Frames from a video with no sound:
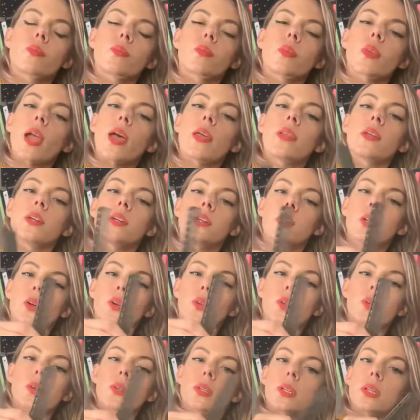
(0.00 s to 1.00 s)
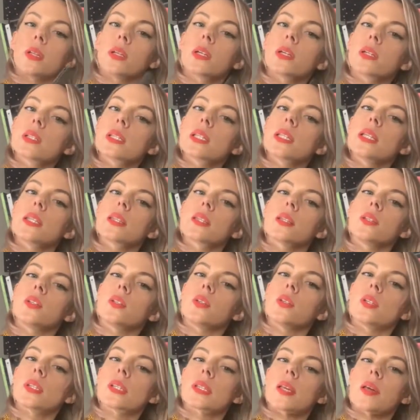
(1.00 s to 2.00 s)
And then you go through with the little teeth and do the
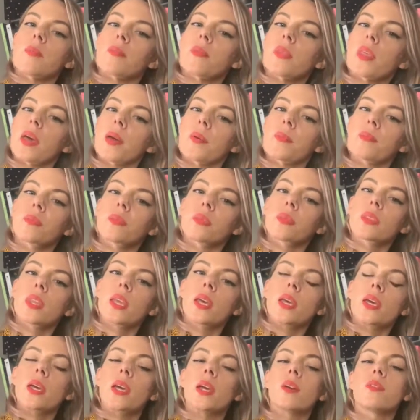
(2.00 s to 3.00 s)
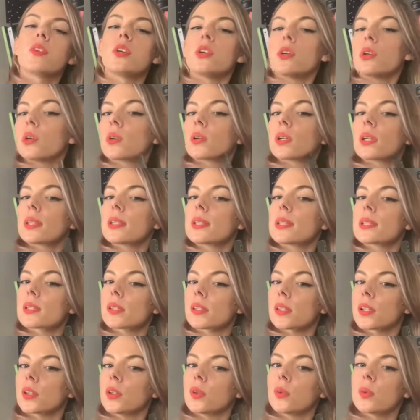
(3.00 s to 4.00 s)
same thing. If you don't get these
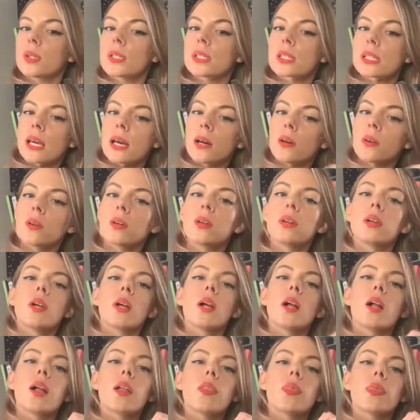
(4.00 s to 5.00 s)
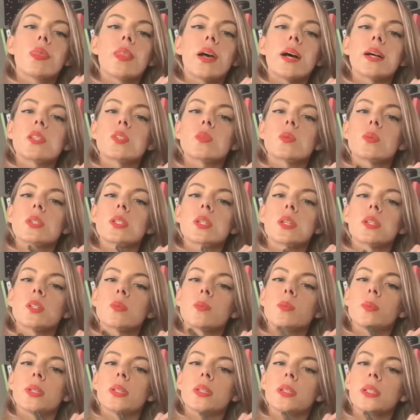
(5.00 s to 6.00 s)
little ones out, that's what starts
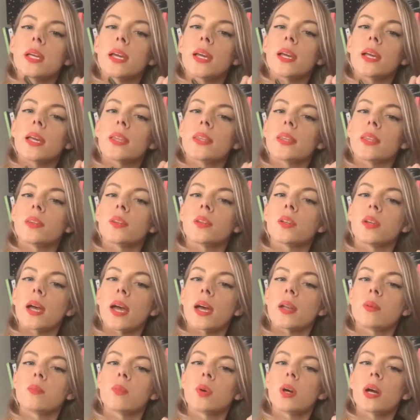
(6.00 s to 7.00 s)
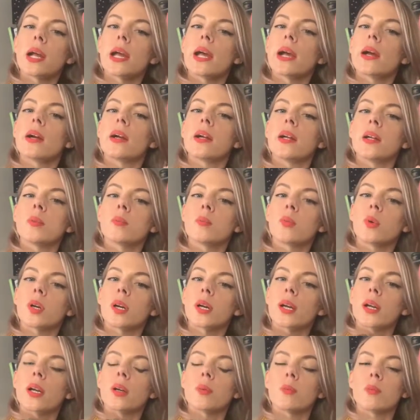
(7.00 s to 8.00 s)
building, and then they'll add more hair and more
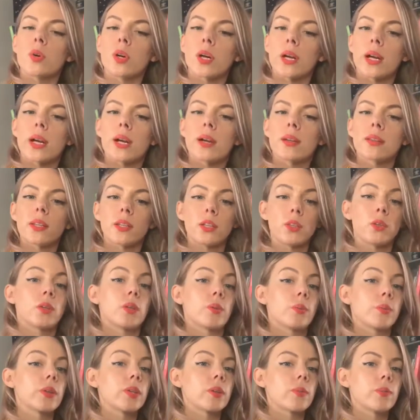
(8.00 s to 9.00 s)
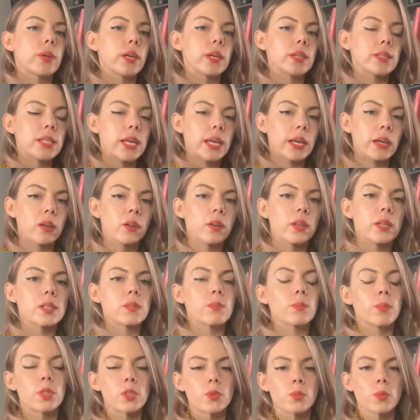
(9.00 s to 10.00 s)
hair and more hair, and then you end up with a big tangle that's
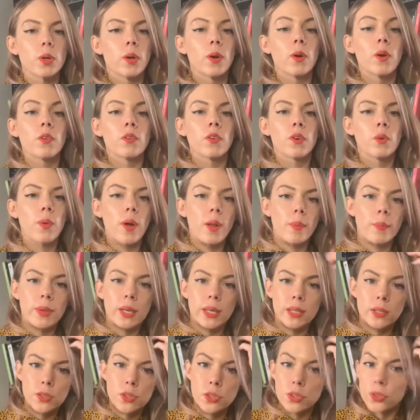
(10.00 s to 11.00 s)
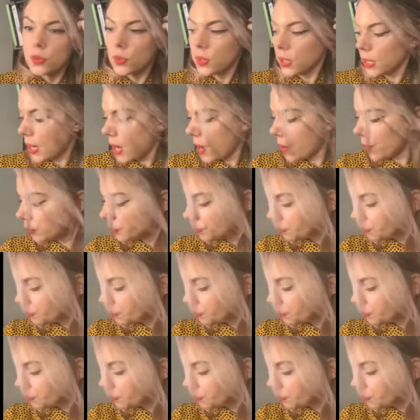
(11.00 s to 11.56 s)
much more overwhelming to get out.